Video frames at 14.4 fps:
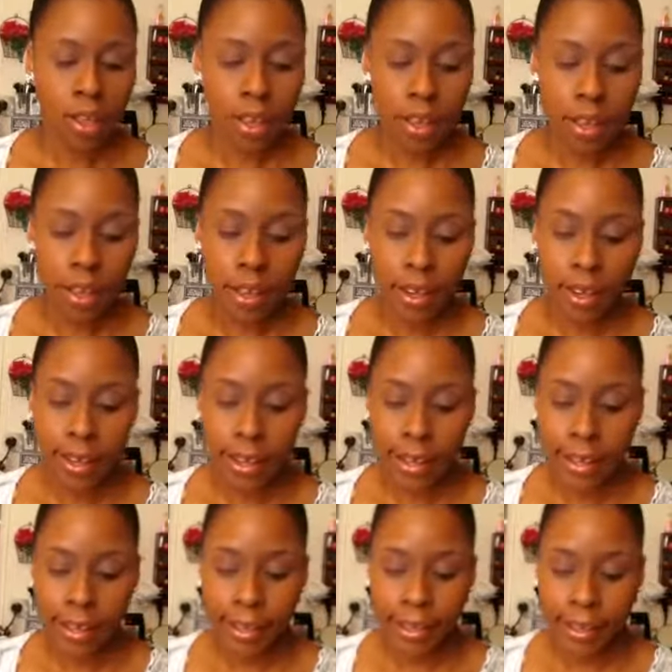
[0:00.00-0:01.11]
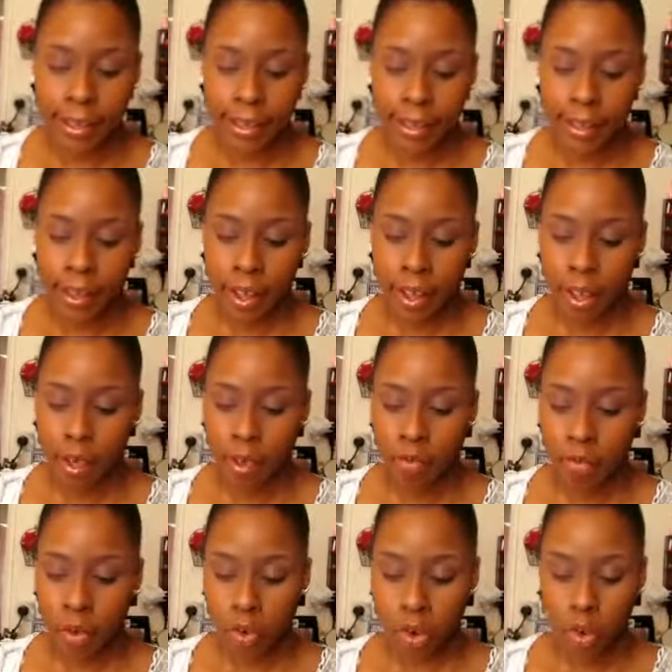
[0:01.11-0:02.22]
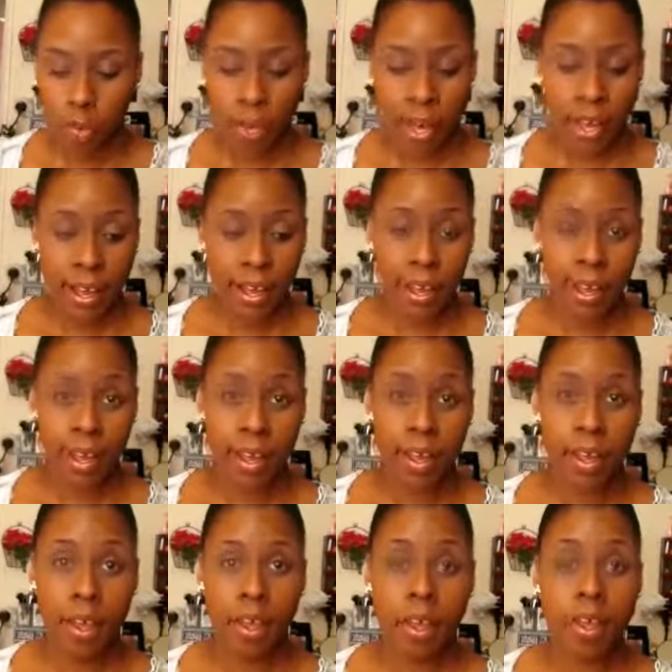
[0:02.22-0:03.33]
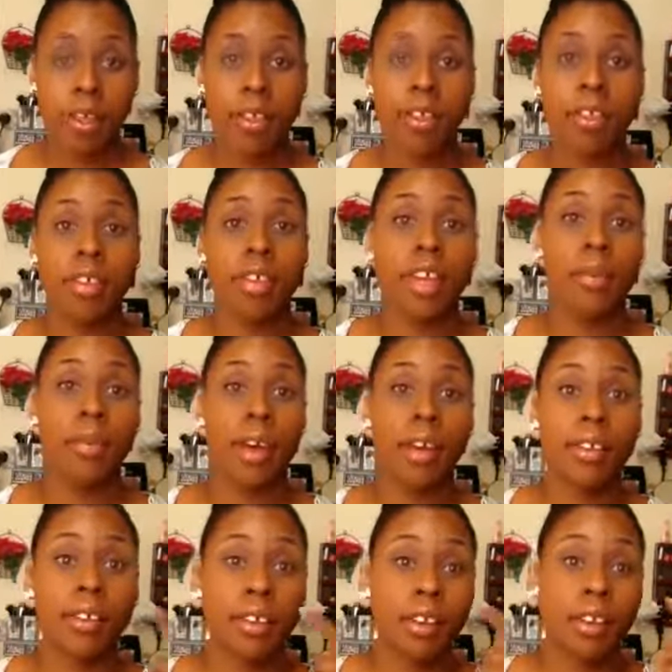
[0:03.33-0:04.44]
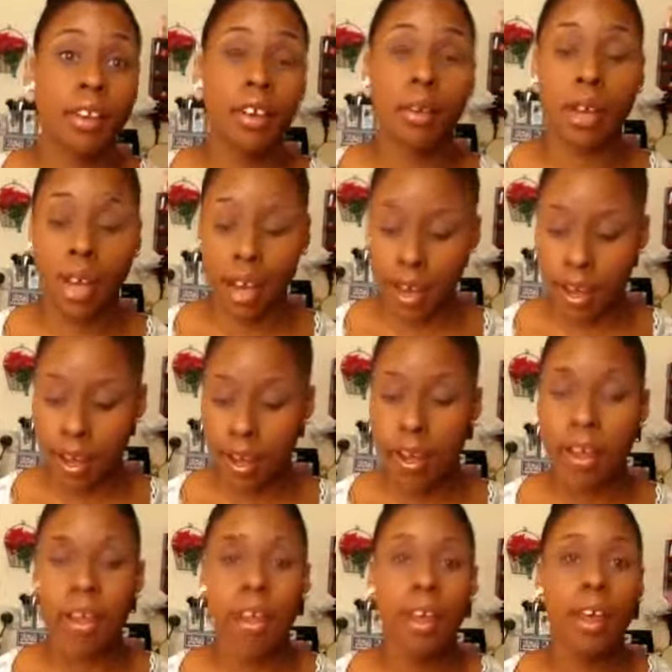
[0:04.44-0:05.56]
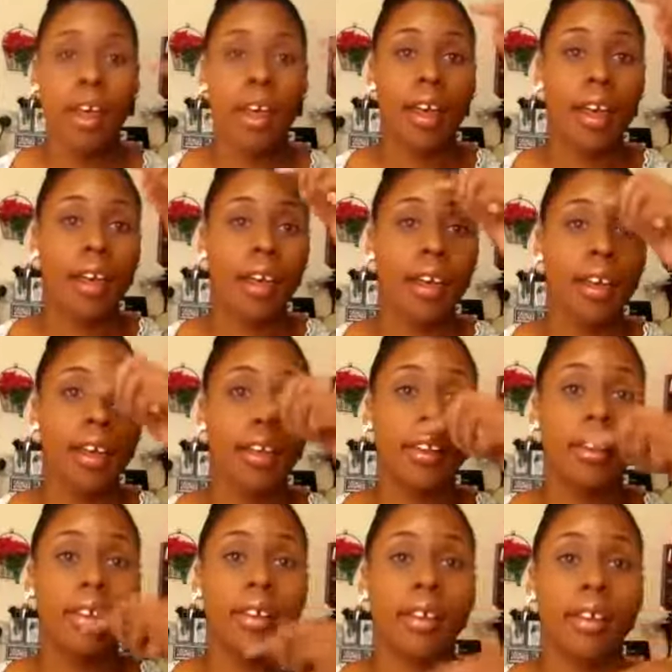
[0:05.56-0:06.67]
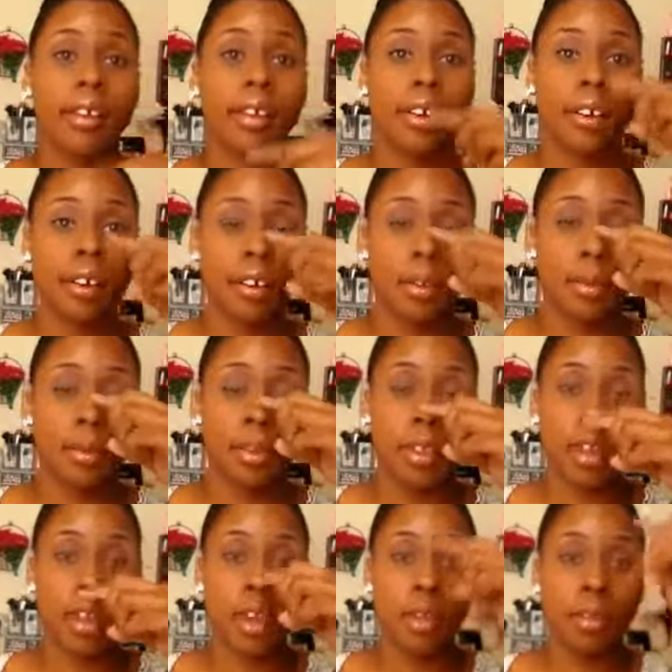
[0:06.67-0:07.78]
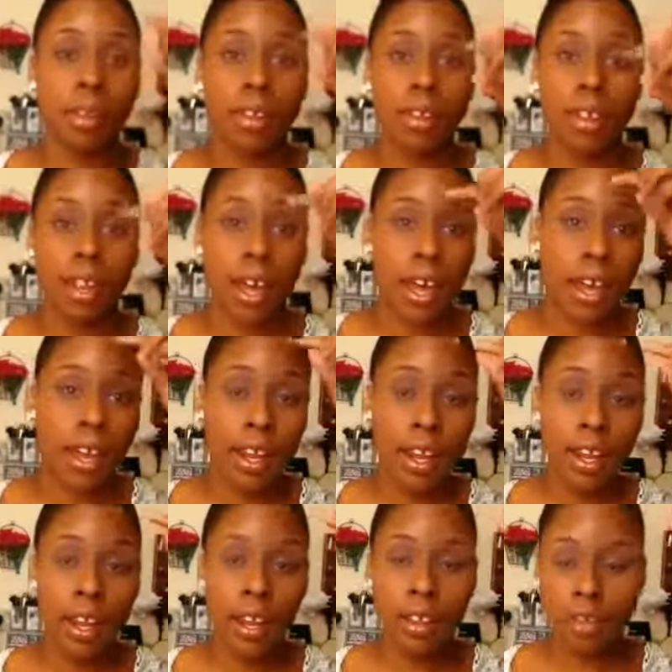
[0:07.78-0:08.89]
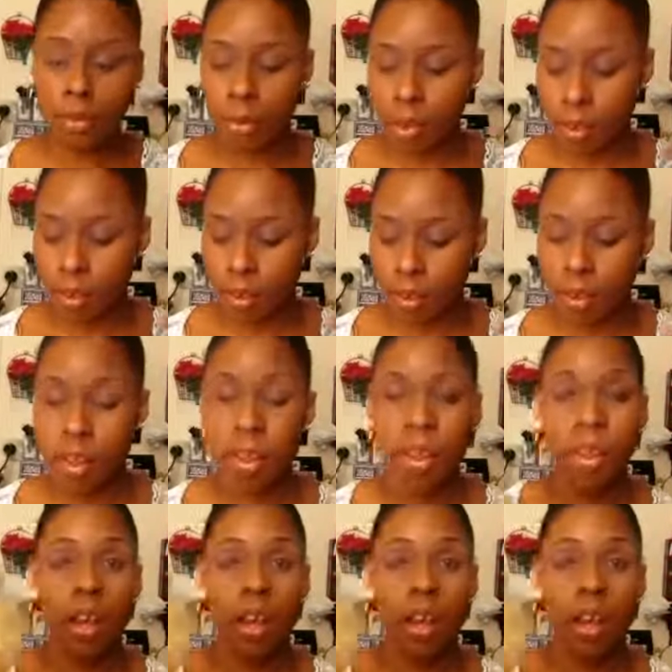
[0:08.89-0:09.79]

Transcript: Then for my, to set my concealer under the eye and um, the other place that I highlighted as well,